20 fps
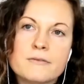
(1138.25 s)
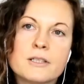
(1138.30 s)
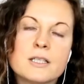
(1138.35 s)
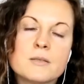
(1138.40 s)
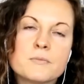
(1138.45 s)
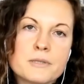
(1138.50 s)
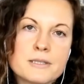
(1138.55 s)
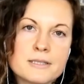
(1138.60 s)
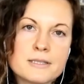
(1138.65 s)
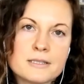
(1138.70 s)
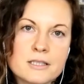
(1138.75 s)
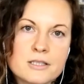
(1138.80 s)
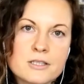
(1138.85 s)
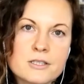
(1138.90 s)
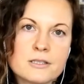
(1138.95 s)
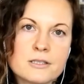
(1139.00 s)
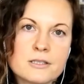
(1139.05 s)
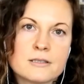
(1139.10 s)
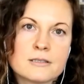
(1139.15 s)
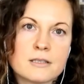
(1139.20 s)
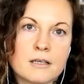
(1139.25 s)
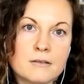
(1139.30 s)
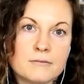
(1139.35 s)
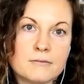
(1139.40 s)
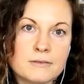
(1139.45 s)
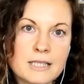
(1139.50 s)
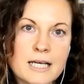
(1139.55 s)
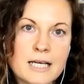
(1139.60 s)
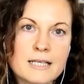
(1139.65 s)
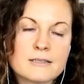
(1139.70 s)
even in positions
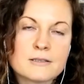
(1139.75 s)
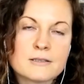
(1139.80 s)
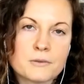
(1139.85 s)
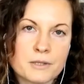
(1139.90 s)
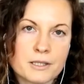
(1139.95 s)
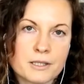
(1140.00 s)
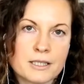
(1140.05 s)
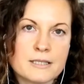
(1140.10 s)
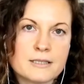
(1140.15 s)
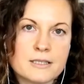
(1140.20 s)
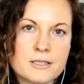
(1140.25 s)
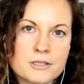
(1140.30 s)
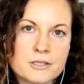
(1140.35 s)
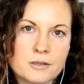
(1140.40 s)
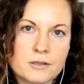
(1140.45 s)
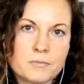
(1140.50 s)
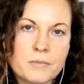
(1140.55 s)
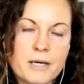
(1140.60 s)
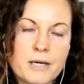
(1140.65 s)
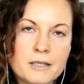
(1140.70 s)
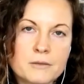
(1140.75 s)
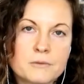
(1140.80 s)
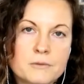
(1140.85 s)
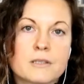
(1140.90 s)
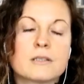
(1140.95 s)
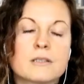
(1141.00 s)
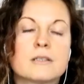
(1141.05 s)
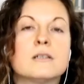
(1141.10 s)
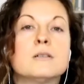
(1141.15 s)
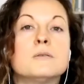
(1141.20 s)
of less organizational
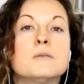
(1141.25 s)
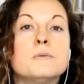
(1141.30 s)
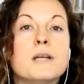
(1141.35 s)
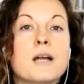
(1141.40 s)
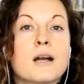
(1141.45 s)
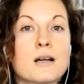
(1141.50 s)
power,